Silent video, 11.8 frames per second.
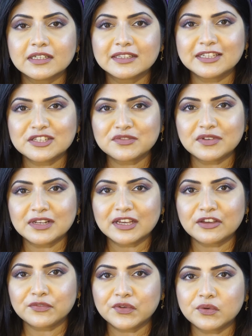This will
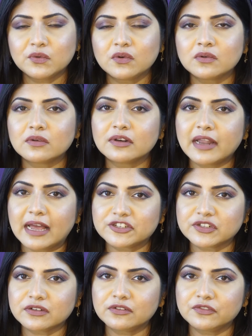give you
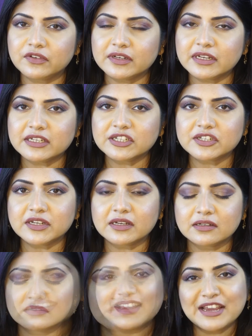natural finish.
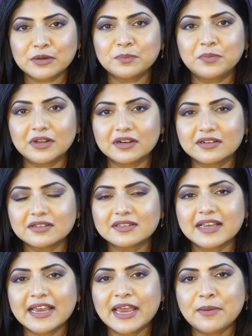It
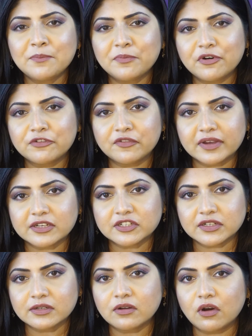blurs
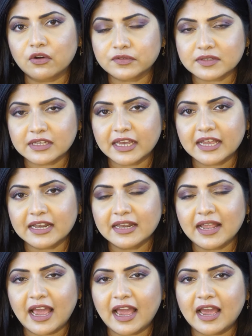imperfection of
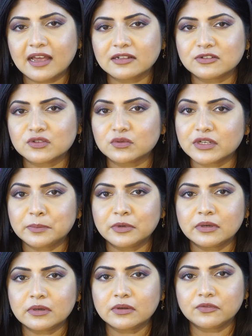skin and
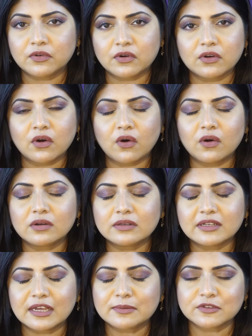suitable for all
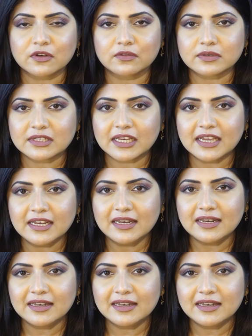types of skin.